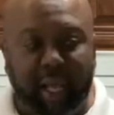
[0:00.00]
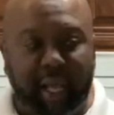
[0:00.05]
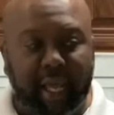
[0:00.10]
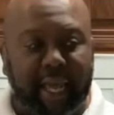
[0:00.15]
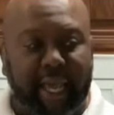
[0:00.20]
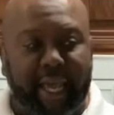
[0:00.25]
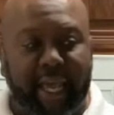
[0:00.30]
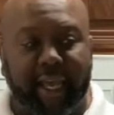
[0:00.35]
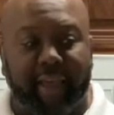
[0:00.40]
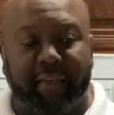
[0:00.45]

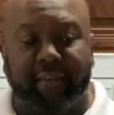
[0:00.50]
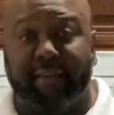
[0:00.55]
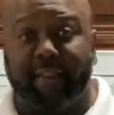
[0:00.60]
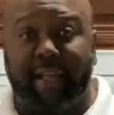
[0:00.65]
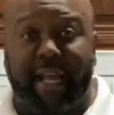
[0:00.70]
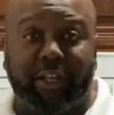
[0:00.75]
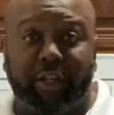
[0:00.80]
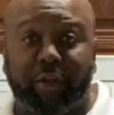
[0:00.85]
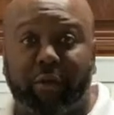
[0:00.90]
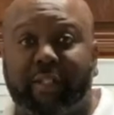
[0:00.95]
And I
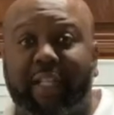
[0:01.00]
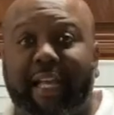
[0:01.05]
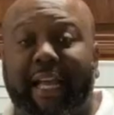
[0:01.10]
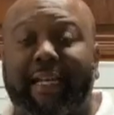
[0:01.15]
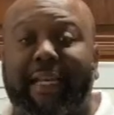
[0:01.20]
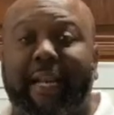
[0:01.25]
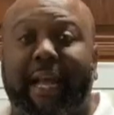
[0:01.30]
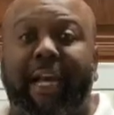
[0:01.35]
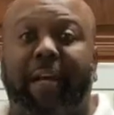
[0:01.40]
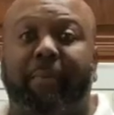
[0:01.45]
use that
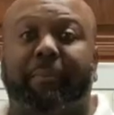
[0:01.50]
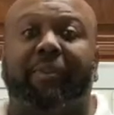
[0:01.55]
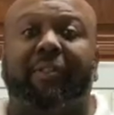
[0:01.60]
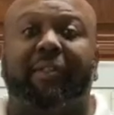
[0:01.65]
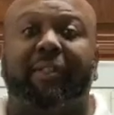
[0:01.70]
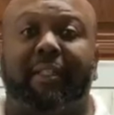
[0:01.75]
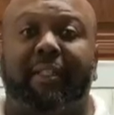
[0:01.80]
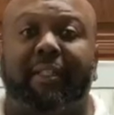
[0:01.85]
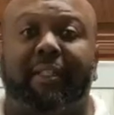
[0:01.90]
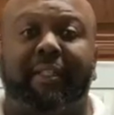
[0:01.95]

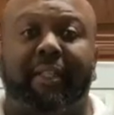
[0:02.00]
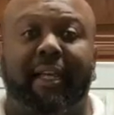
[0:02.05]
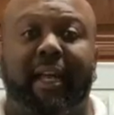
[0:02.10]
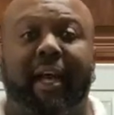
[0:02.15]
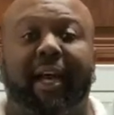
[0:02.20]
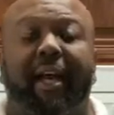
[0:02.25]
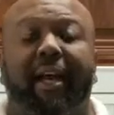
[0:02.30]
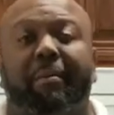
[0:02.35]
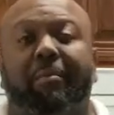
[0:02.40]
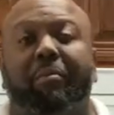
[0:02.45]
90% of the
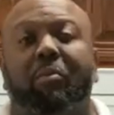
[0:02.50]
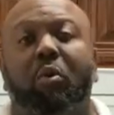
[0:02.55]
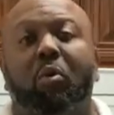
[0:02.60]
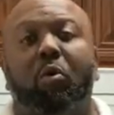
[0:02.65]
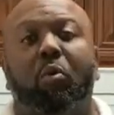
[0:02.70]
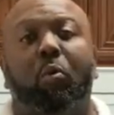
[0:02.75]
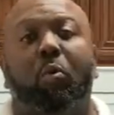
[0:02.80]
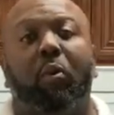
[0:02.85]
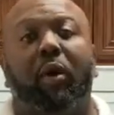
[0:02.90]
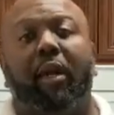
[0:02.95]
time
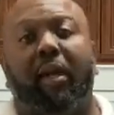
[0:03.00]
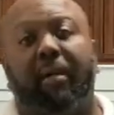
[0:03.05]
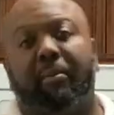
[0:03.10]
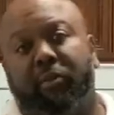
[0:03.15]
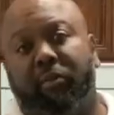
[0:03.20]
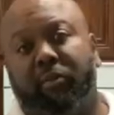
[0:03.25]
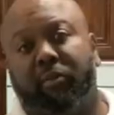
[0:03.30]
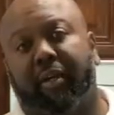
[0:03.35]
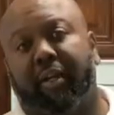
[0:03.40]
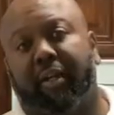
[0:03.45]
when I'm
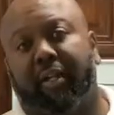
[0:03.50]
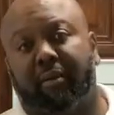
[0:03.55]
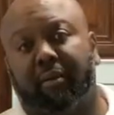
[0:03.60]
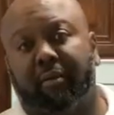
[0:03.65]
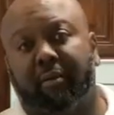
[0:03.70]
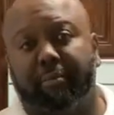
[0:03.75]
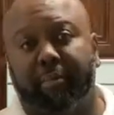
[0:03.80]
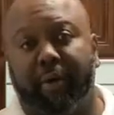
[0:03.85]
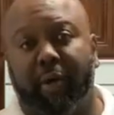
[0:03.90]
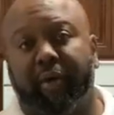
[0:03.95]
doing
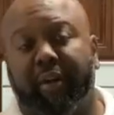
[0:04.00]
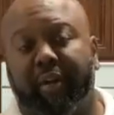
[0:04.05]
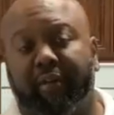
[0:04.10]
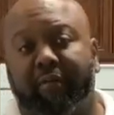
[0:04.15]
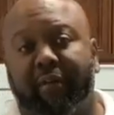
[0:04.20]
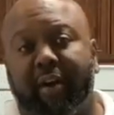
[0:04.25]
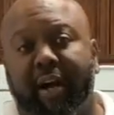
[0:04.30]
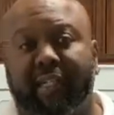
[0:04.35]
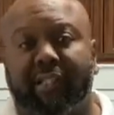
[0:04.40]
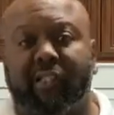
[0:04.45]
bone-in
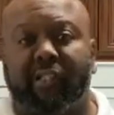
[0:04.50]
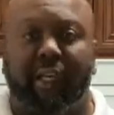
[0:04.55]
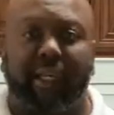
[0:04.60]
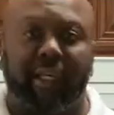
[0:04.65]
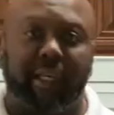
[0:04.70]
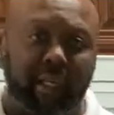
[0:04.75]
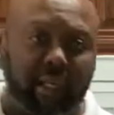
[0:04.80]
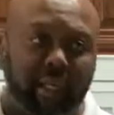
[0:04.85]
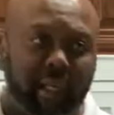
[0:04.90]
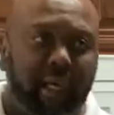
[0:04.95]
fried
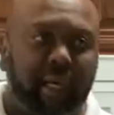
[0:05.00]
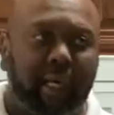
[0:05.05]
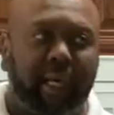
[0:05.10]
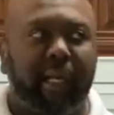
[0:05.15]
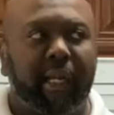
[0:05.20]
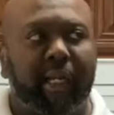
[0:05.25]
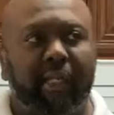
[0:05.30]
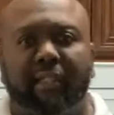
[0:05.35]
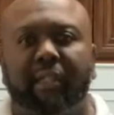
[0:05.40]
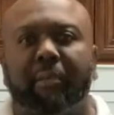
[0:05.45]
chicken.
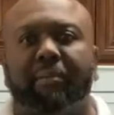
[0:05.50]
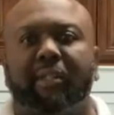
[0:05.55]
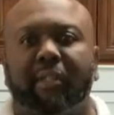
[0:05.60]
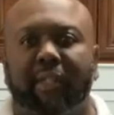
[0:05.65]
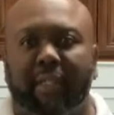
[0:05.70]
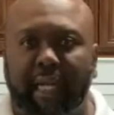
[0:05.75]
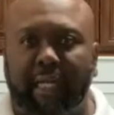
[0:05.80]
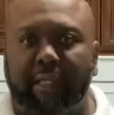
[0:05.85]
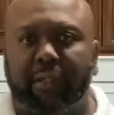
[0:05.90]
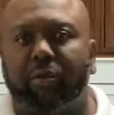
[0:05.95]
Another 10%
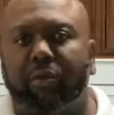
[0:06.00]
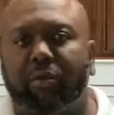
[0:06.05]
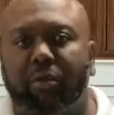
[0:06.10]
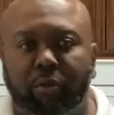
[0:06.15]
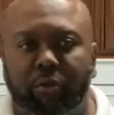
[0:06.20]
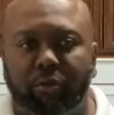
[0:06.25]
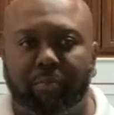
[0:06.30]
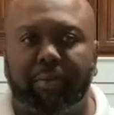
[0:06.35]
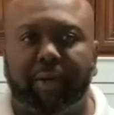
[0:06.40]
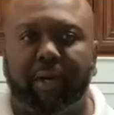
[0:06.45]
I do use
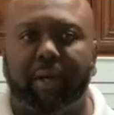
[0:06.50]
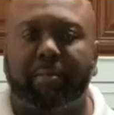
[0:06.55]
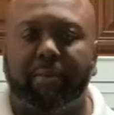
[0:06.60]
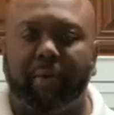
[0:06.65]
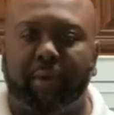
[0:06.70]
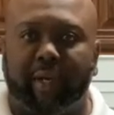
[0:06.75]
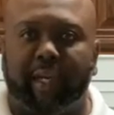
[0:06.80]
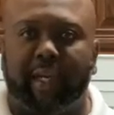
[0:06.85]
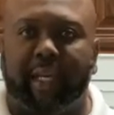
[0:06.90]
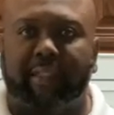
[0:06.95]

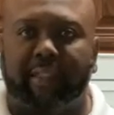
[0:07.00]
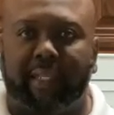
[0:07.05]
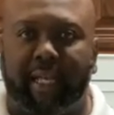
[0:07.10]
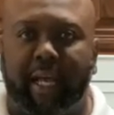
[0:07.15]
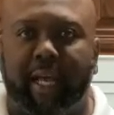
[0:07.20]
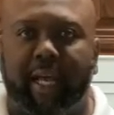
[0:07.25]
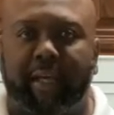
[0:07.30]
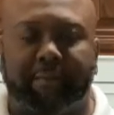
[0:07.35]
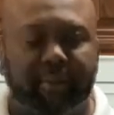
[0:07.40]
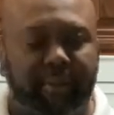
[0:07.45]
buttermilk at
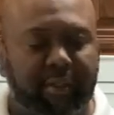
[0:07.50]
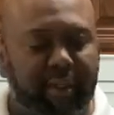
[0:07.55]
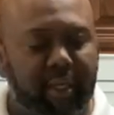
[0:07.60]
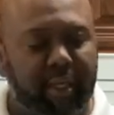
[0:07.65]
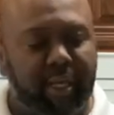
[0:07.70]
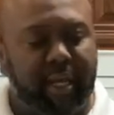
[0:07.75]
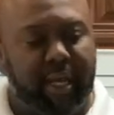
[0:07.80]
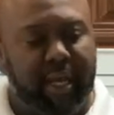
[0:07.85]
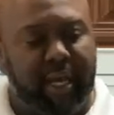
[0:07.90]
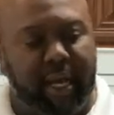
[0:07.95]
times.
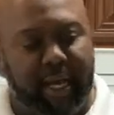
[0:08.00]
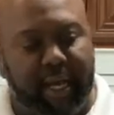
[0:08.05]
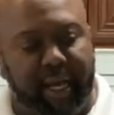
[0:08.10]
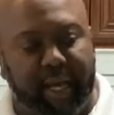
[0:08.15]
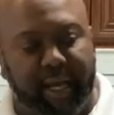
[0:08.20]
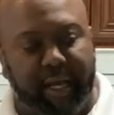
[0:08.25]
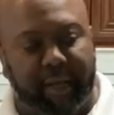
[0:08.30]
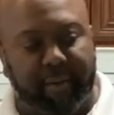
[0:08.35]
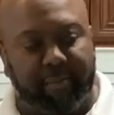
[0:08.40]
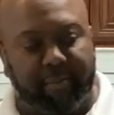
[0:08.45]

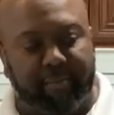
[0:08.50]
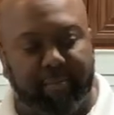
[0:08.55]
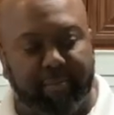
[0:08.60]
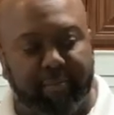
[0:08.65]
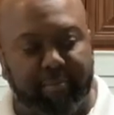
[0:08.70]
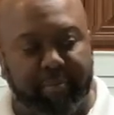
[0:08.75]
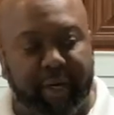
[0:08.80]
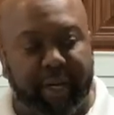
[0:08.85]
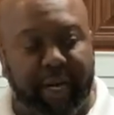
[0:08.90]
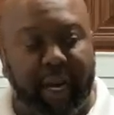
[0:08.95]

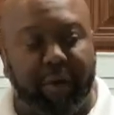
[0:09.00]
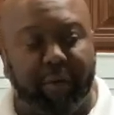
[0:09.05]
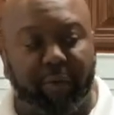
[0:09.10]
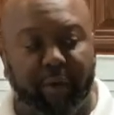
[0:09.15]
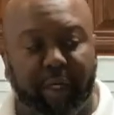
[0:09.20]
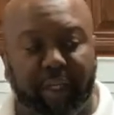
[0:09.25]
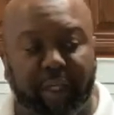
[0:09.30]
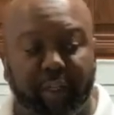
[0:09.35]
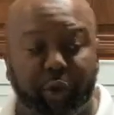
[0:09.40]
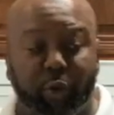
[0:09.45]
But I
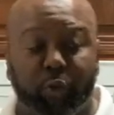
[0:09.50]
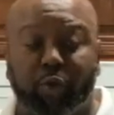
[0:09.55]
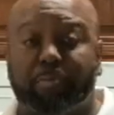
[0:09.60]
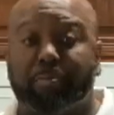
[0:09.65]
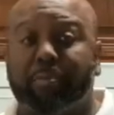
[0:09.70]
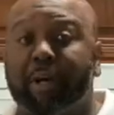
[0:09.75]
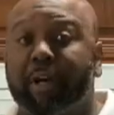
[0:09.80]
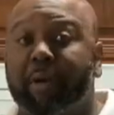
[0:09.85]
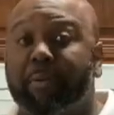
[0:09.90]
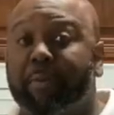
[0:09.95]
really use
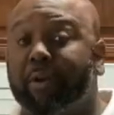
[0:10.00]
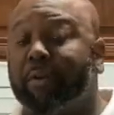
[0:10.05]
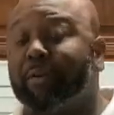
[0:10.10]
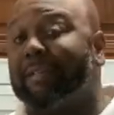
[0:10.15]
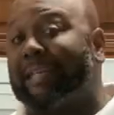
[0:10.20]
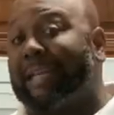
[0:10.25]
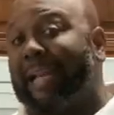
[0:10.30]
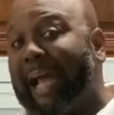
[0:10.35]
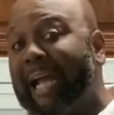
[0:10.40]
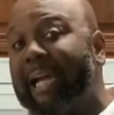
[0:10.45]
buttermilk
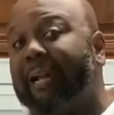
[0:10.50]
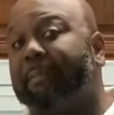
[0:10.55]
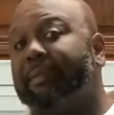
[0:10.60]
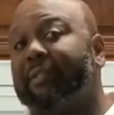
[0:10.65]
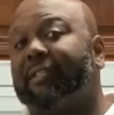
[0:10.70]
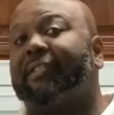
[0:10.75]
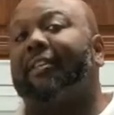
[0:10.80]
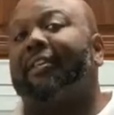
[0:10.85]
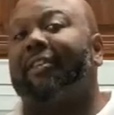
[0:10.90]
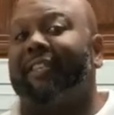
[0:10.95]

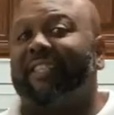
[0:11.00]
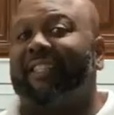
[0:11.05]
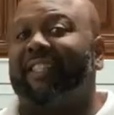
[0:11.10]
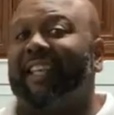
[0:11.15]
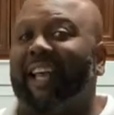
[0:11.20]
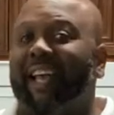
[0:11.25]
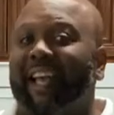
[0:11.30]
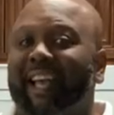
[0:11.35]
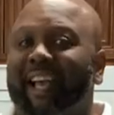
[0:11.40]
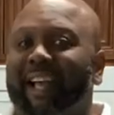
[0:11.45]
90% of the
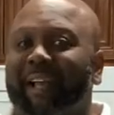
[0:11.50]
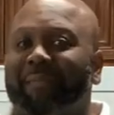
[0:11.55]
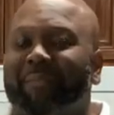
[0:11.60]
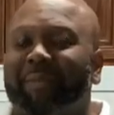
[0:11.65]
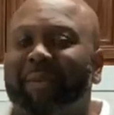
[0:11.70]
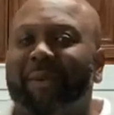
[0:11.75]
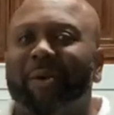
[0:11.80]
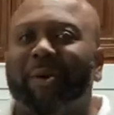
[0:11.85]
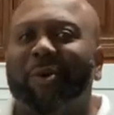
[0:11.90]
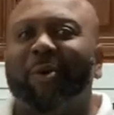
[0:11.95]
time
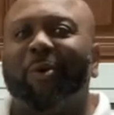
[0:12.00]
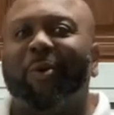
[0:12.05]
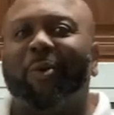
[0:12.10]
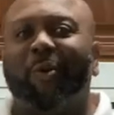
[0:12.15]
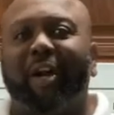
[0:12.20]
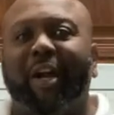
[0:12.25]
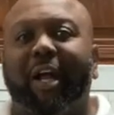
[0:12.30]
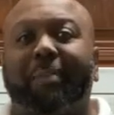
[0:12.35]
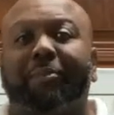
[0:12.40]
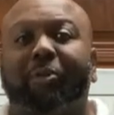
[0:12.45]

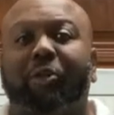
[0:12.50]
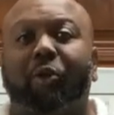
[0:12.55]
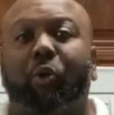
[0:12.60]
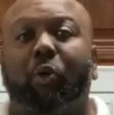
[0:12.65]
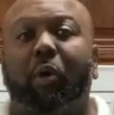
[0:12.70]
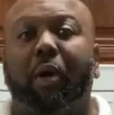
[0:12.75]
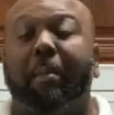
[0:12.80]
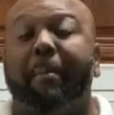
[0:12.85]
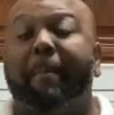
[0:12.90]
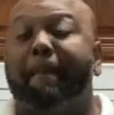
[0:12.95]
when I'm
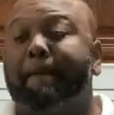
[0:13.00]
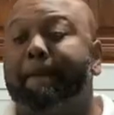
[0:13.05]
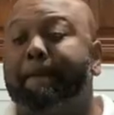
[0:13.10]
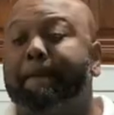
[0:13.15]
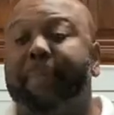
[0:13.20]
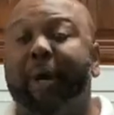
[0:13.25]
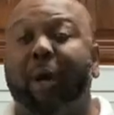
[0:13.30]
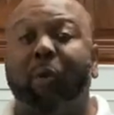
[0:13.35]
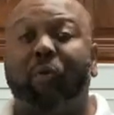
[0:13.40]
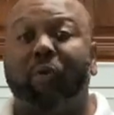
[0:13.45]
doing
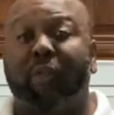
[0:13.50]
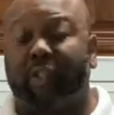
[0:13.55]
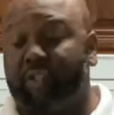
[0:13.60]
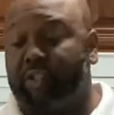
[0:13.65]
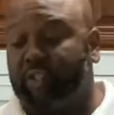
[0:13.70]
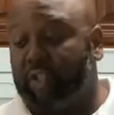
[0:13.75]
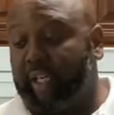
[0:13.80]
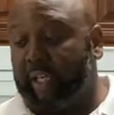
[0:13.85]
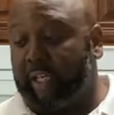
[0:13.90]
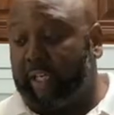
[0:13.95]
boneless
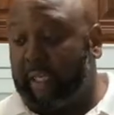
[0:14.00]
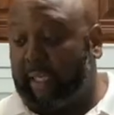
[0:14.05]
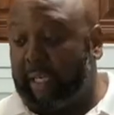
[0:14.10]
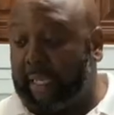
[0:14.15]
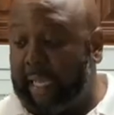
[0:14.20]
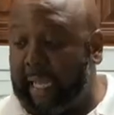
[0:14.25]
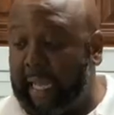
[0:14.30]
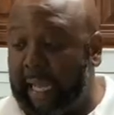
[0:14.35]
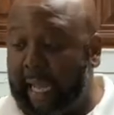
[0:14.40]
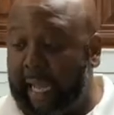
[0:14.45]
chicken,
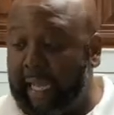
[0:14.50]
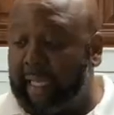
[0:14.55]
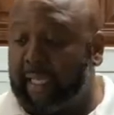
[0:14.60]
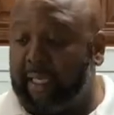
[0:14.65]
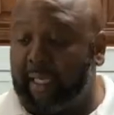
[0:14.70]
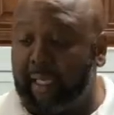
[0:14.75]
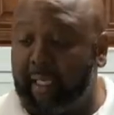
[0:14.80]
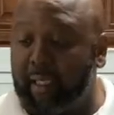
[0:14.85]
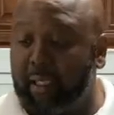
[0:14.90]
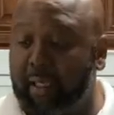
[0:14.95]

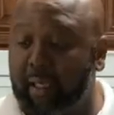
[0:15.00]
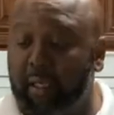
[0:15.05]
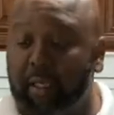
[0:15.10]
i.e.